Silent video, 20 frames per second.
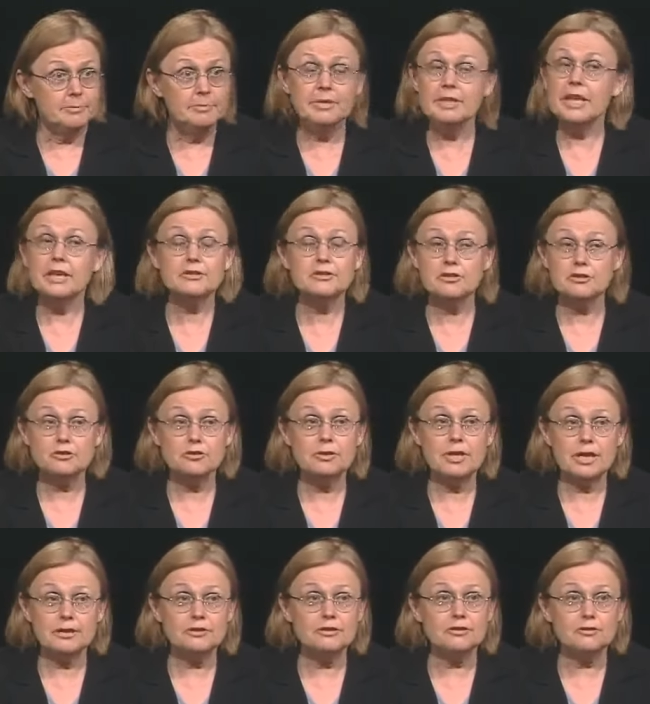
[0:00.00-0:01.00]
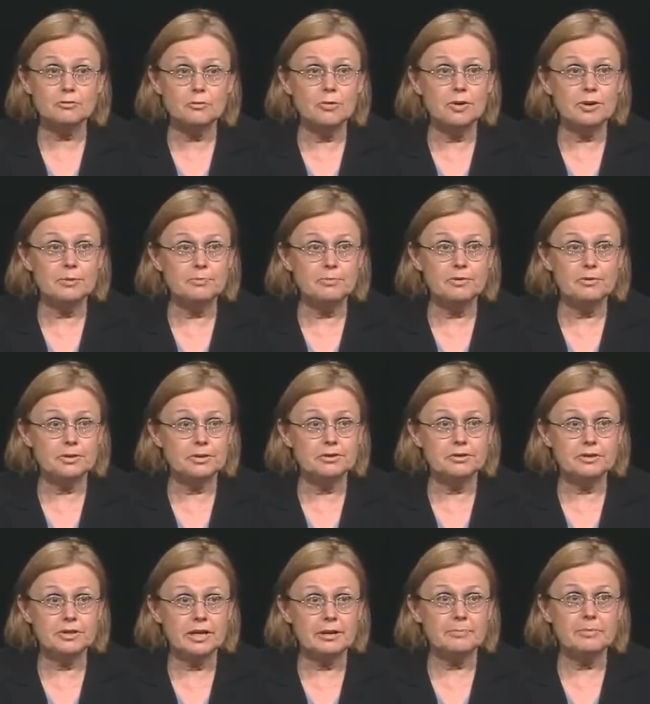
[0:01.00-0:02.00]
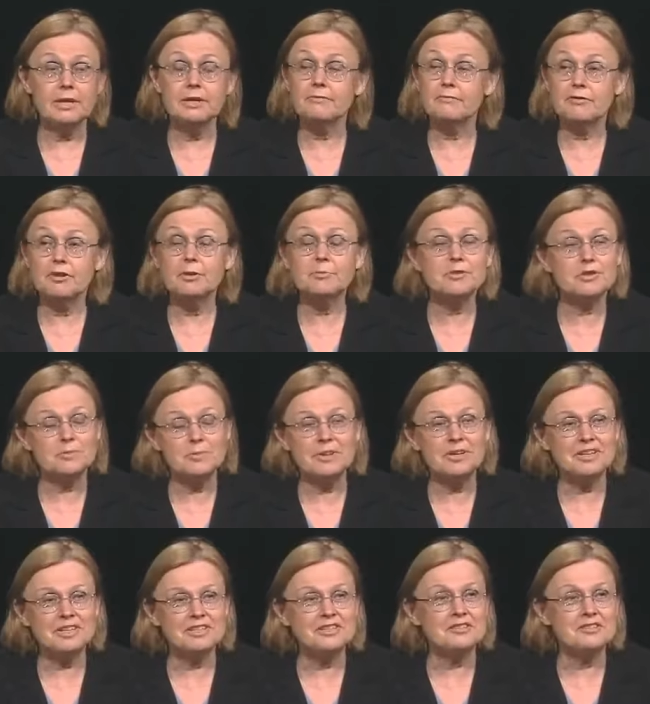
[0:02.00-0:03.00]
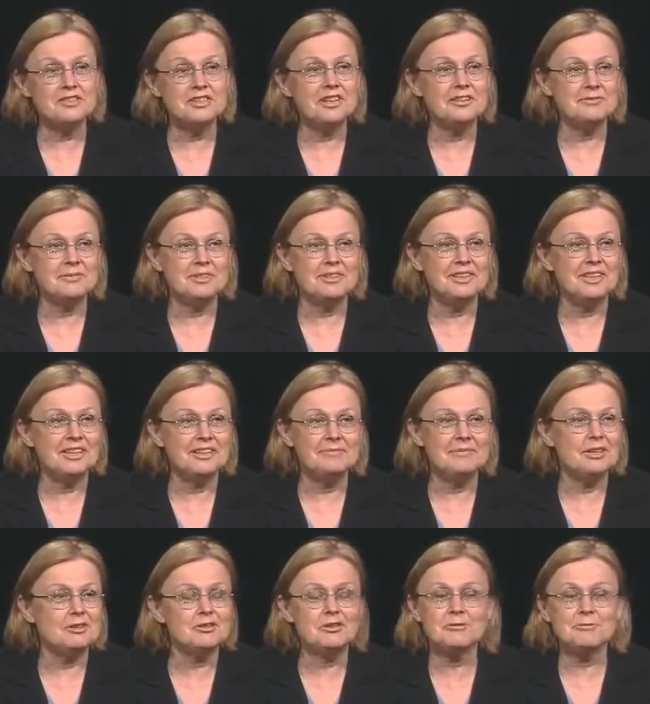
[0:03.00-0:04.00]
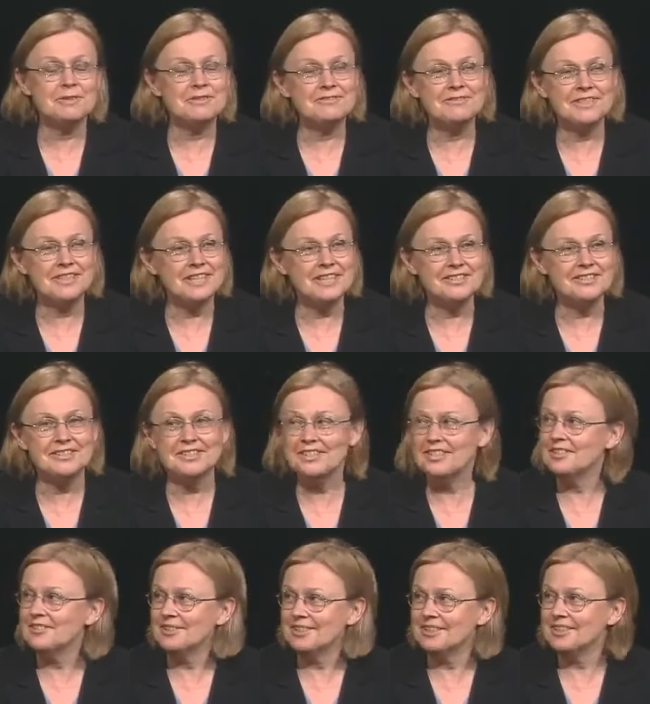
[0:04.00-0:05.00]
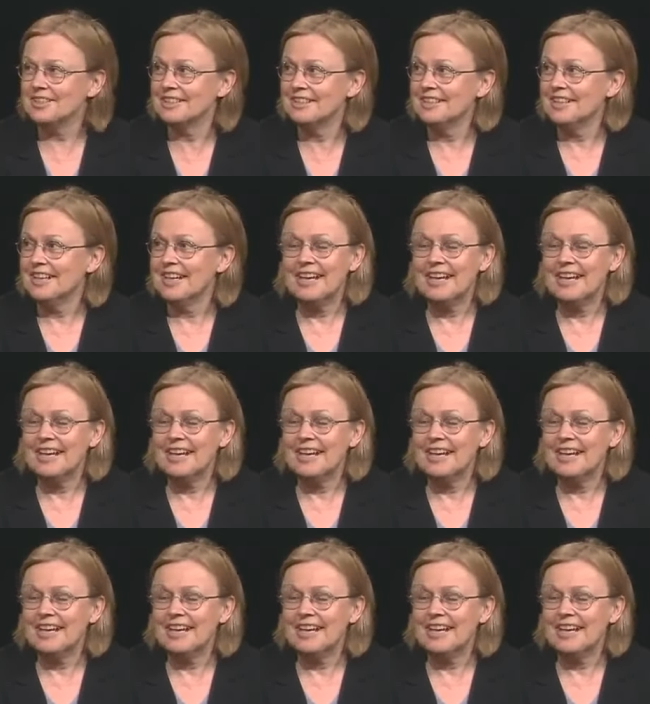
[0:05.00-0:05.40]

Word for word: I mean, that's just that's just one important step. And farmers markets in general, uh, they're terrific here in New York,